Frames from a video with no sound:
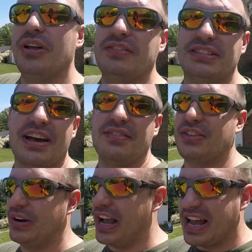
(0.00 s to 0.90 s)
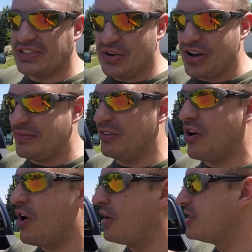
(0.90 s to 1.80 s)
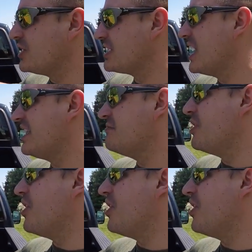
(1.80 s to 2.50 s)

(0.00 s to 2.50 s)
love the 7.3 guys. Don't get me wrong. Just got to give him a